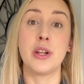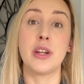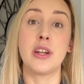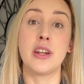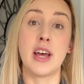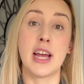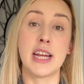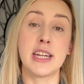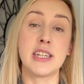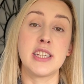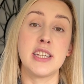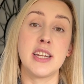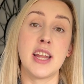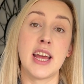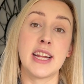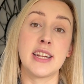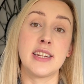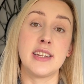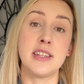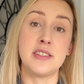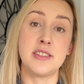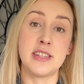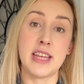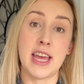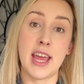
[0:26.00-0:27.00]

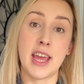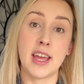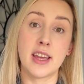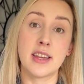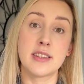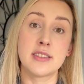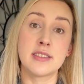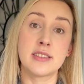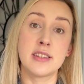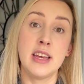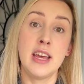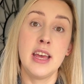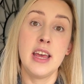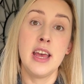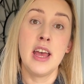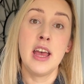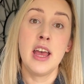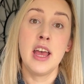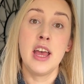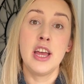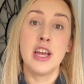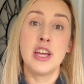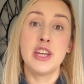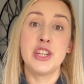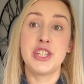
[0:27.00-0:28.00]
1996.
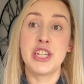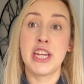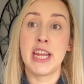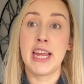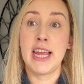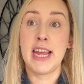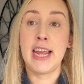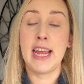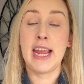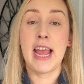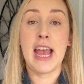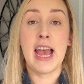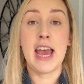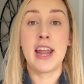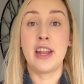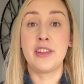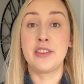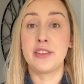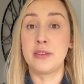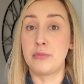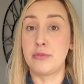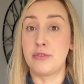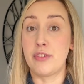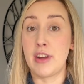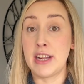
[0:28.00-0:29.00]
She and
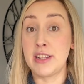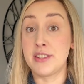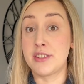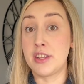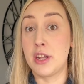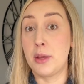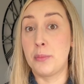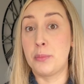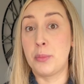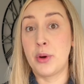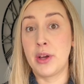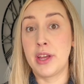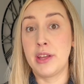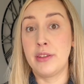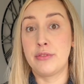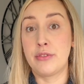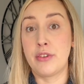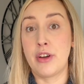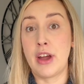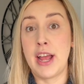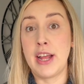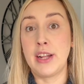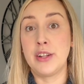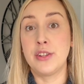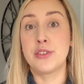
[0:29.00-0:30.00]
some friends and her
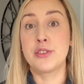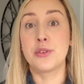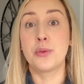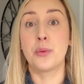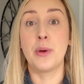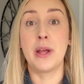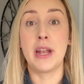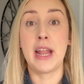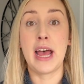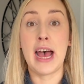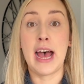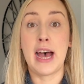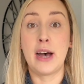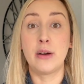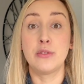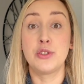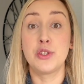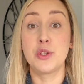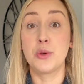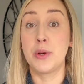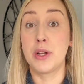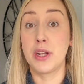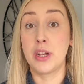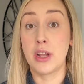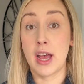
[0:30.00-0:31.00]
boyfriend went out
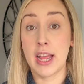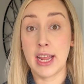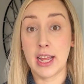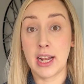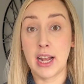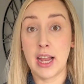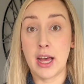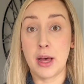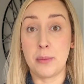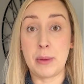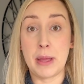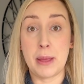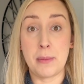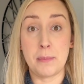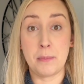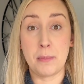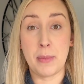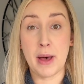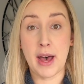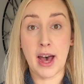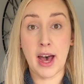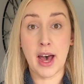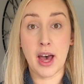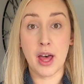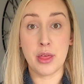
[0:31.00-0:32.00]
to a nightclub in
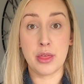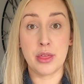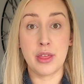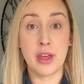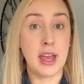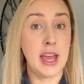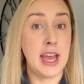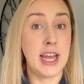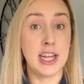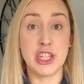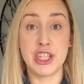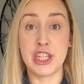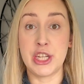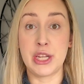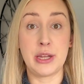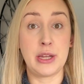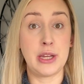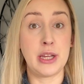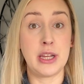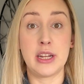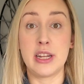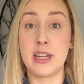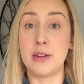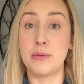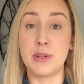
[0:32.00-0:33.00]
Bath, and
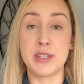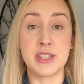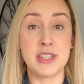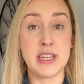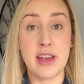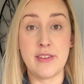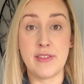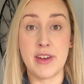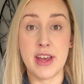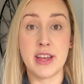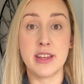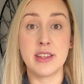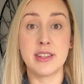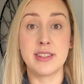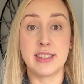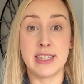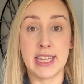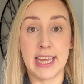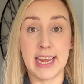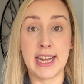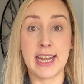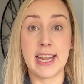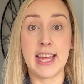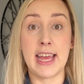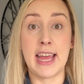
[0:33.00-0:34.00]
she was never
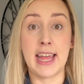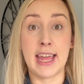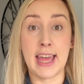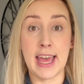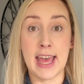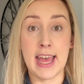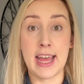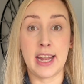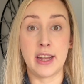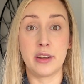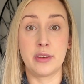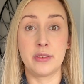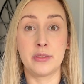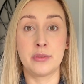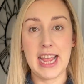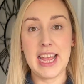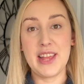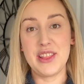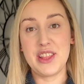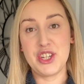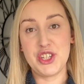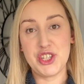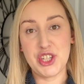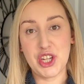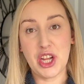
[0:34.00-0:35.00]
seen again. In
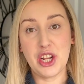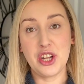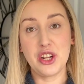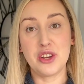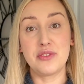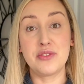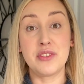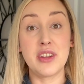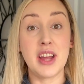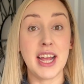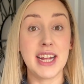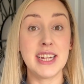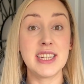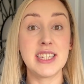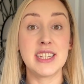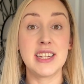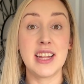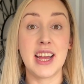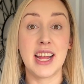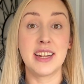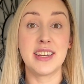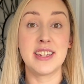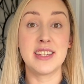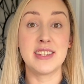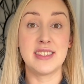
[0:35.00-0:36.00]
the June of
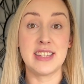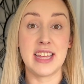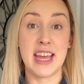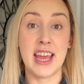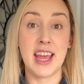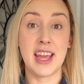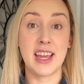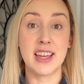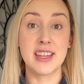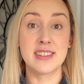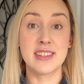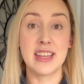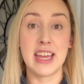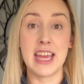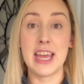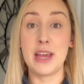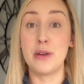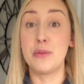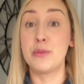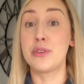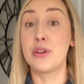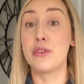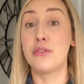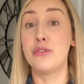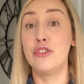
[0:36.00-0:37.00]
1996, it
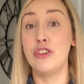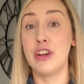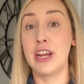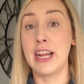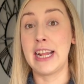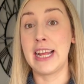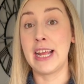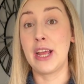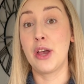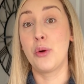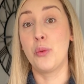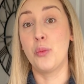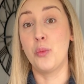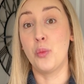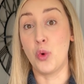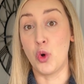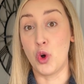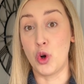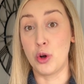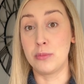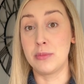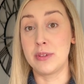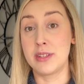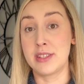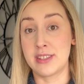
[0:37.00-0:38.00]
was a really
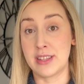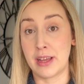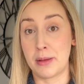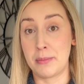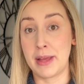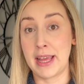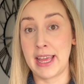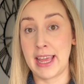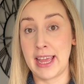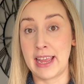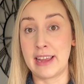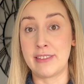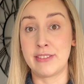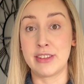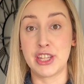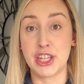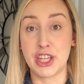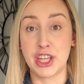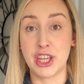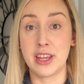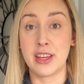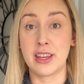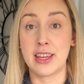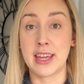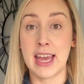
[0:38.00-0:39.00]
warm summer here in the
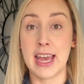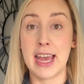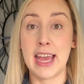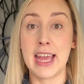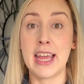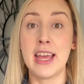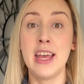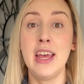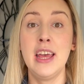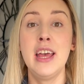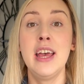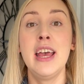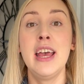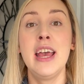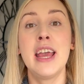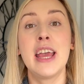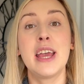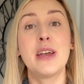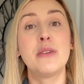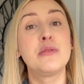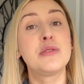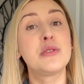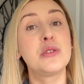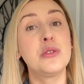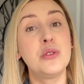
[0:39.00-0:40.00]
UK. It
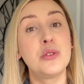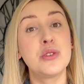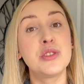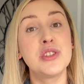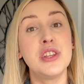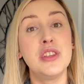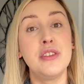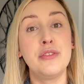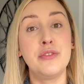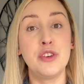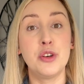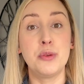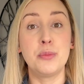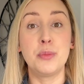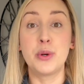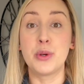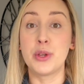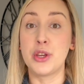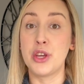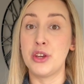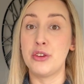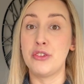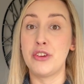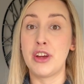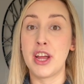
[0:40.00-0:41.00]
was also the football
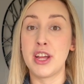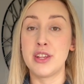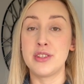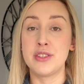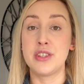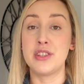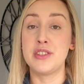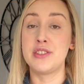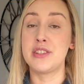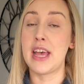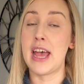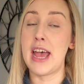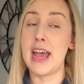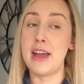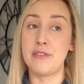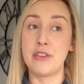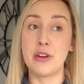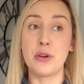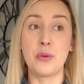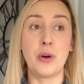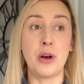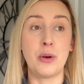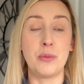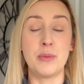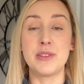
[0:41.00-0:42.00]
Euros, so
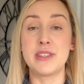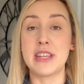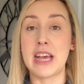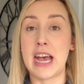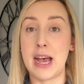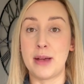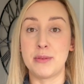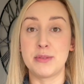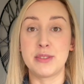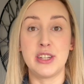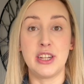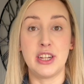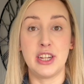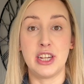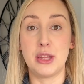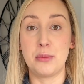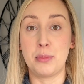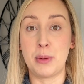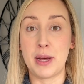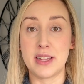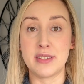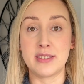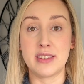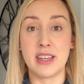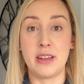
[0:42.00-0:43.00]
everyone was absolutely
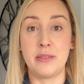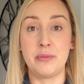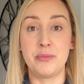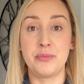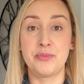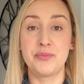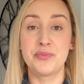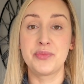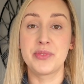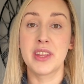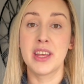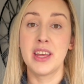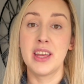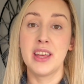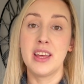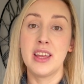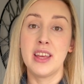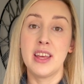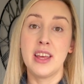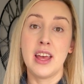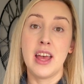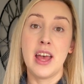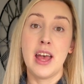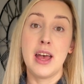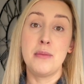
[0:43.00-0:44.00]
buzzing.
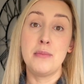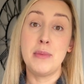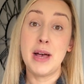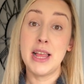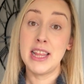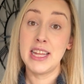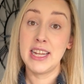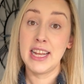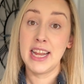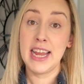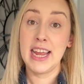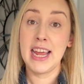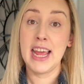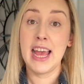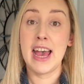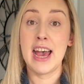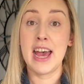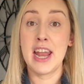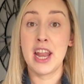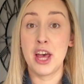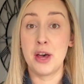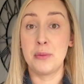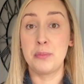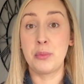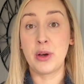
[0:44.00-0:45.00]
Melanie and
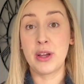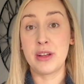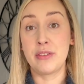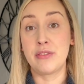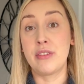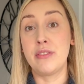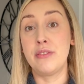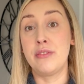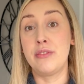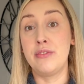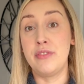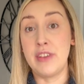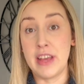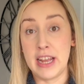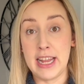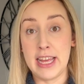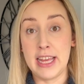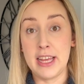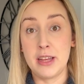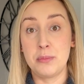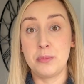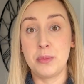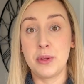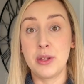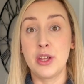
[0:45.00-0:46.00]
her boyfriend
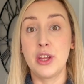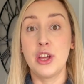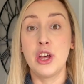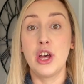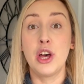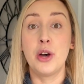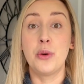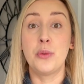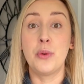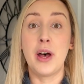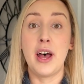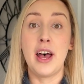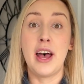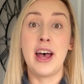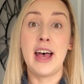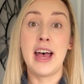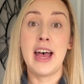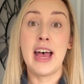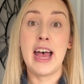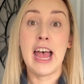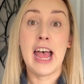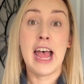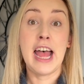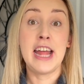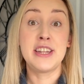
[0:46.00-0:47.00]
Philip were
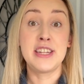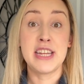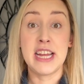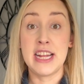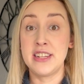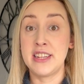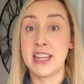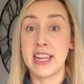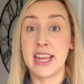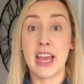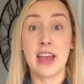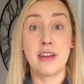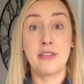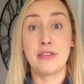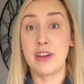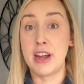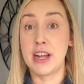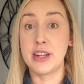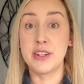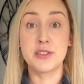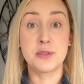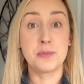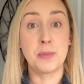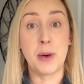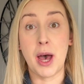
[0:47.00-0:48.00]
attending a
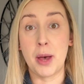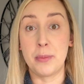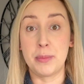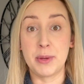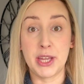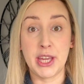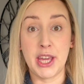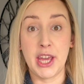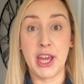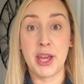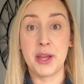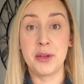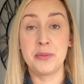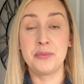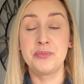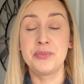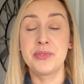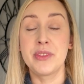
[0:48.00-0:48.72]
friend's barbecue.